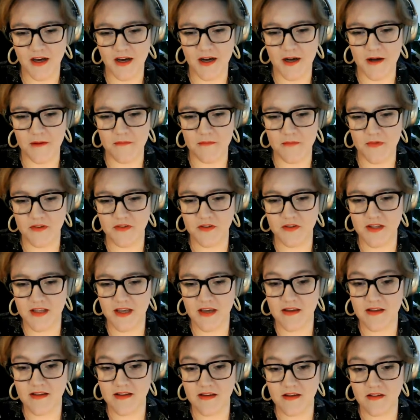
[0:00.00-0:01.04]
So
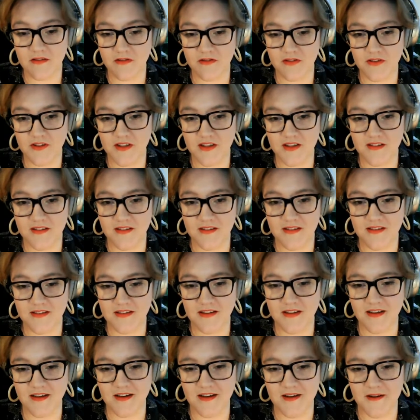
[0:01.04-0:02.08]
the idea for
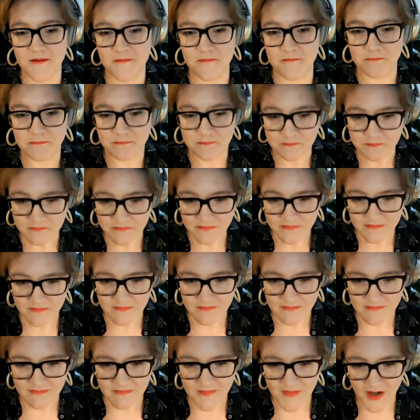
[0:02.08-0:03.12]
this
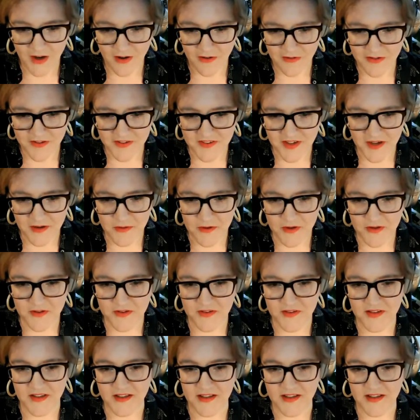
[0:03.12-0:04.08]
office hours